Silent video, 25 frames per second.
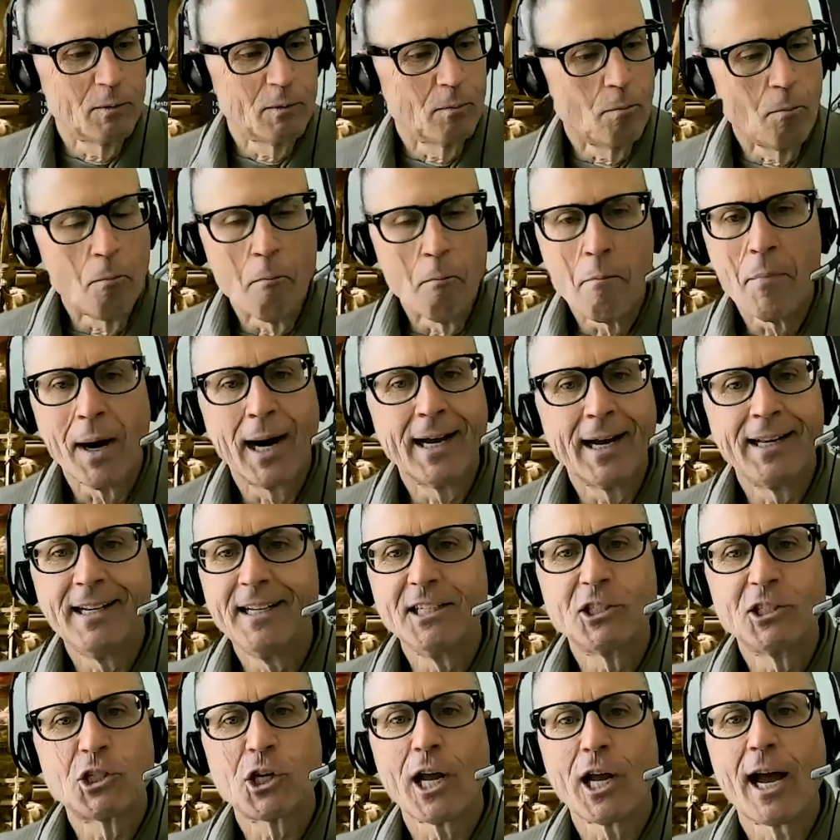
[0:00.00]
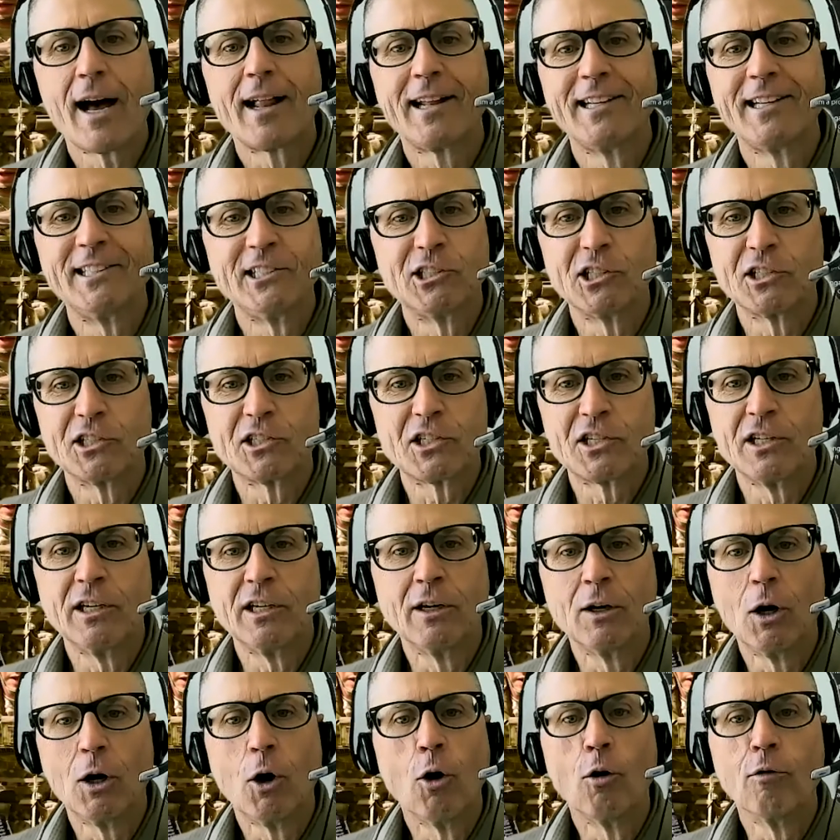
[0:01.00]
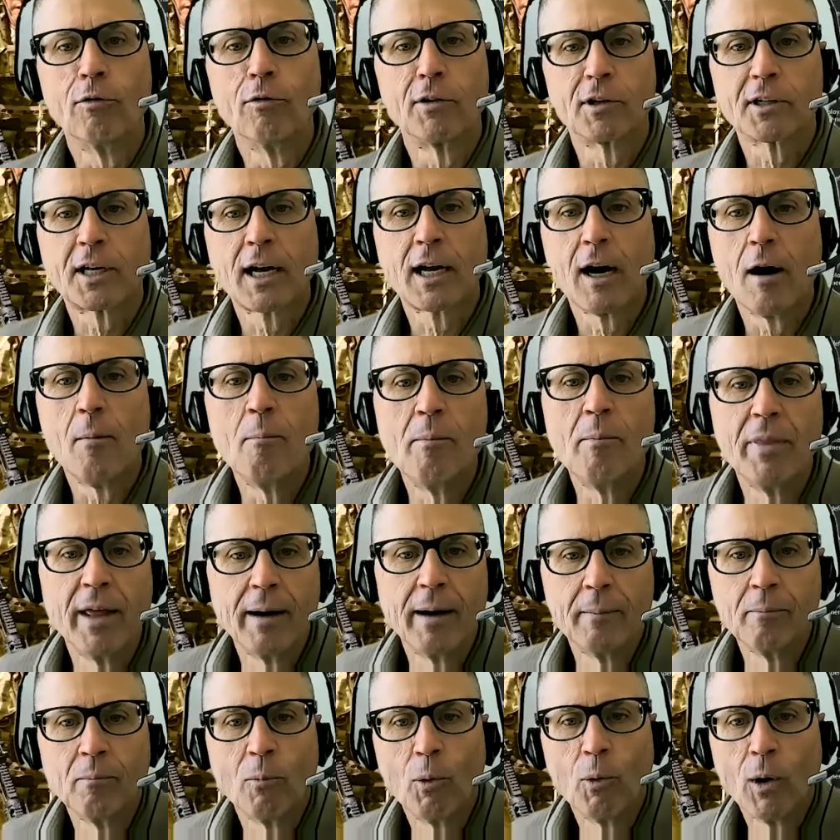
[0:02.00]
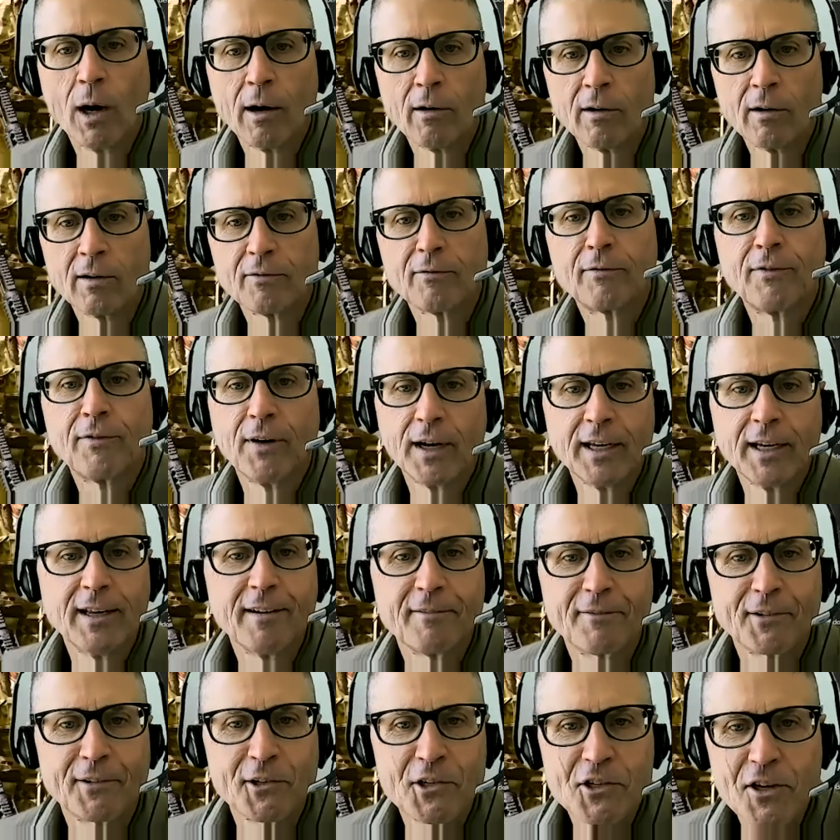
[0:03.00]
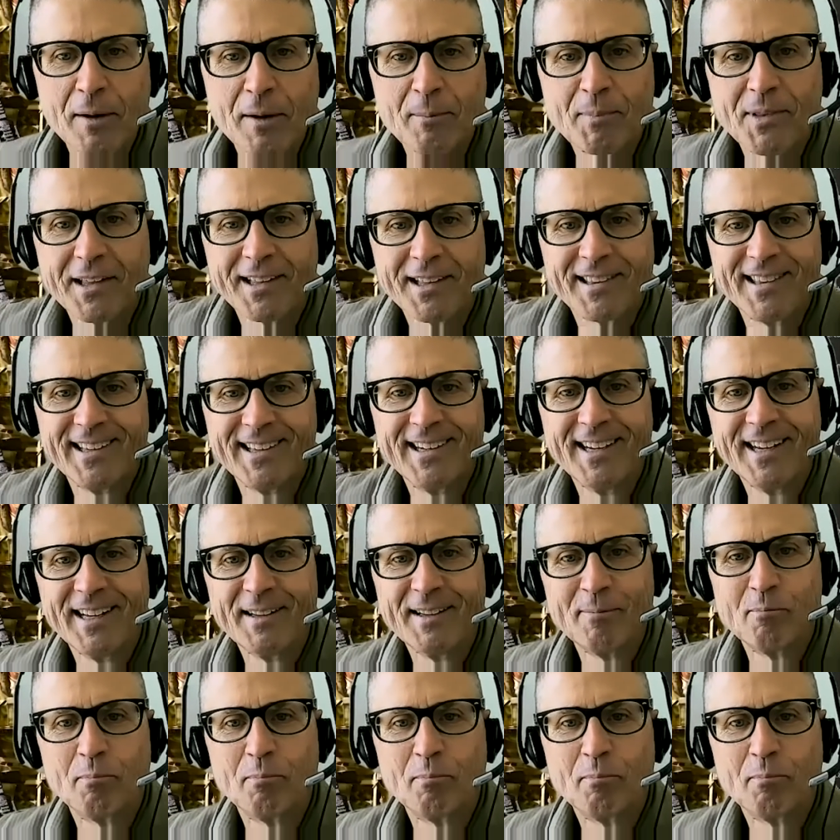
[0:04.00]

mighty challenges and overcome them while fighting for something that he